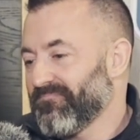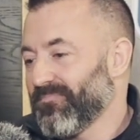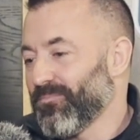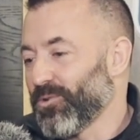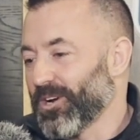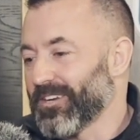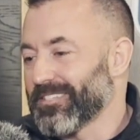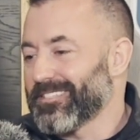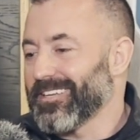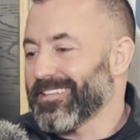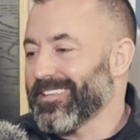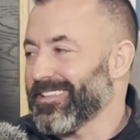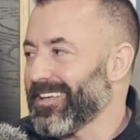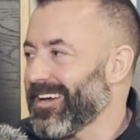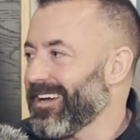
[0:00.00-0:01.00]
We're gonna stick
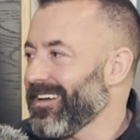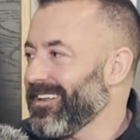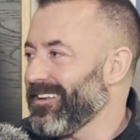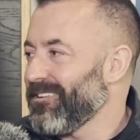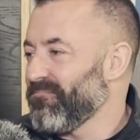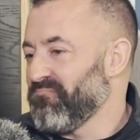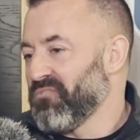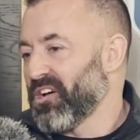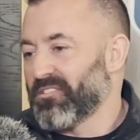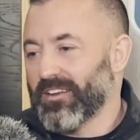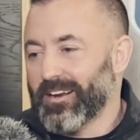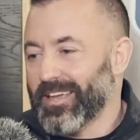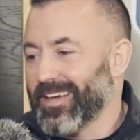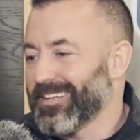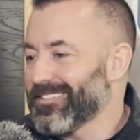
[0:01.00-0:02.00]
to that, and nothing
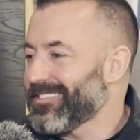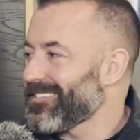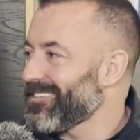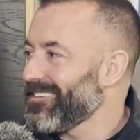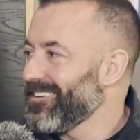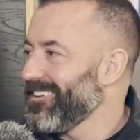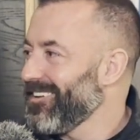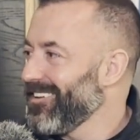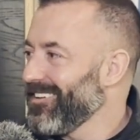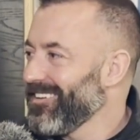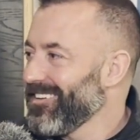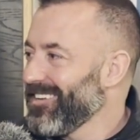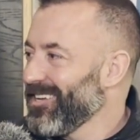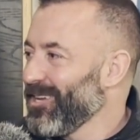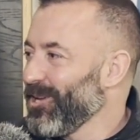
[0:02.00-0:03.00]
against
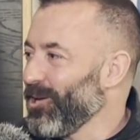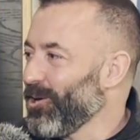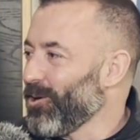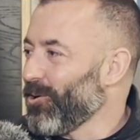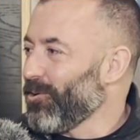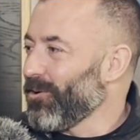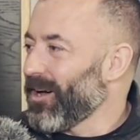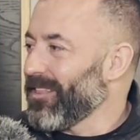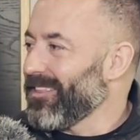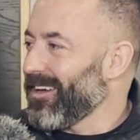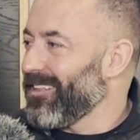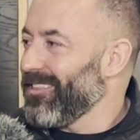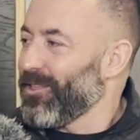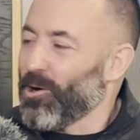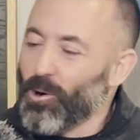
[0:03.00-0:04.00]
that
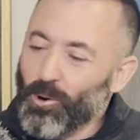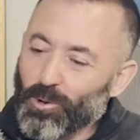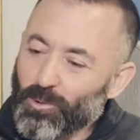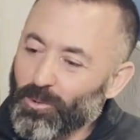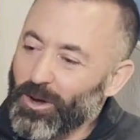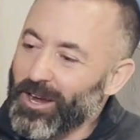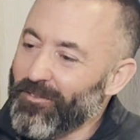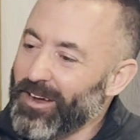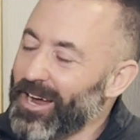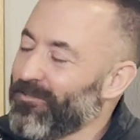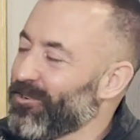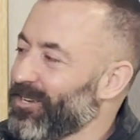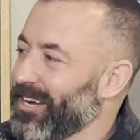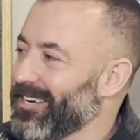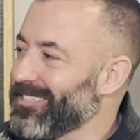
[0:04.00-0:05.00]
the old way of
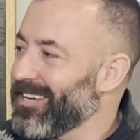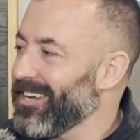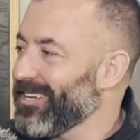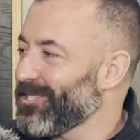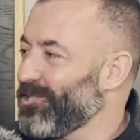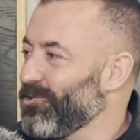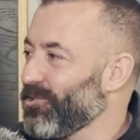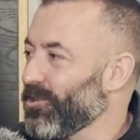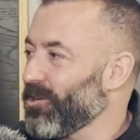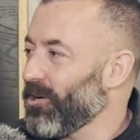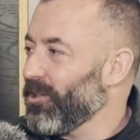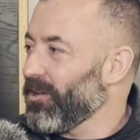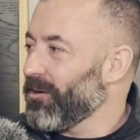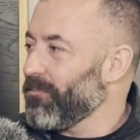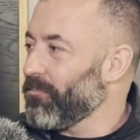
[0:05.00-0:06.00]
advertising, I guess you could
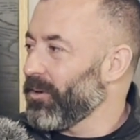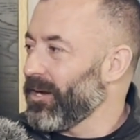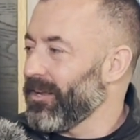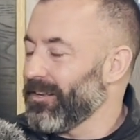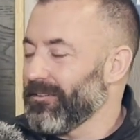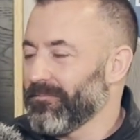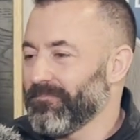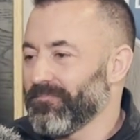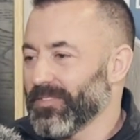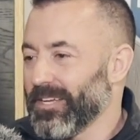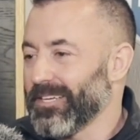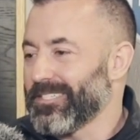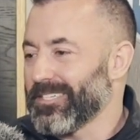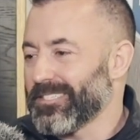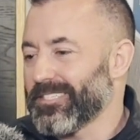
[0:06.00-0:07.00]
call it, but
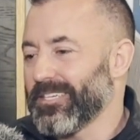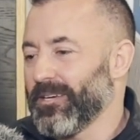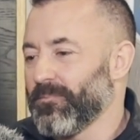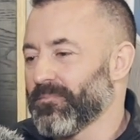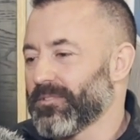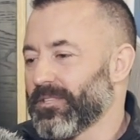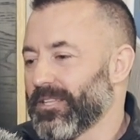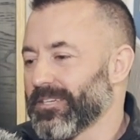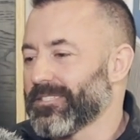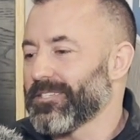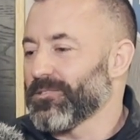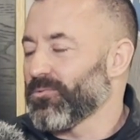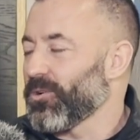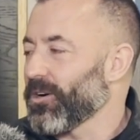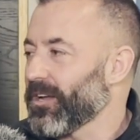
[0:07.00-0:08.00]
it just seems this
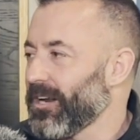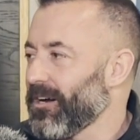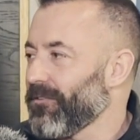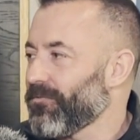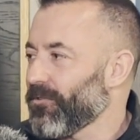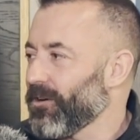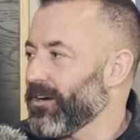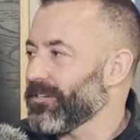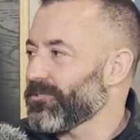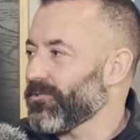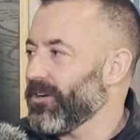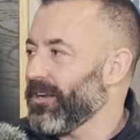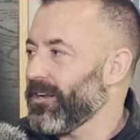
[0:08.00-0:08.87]
is working out for us right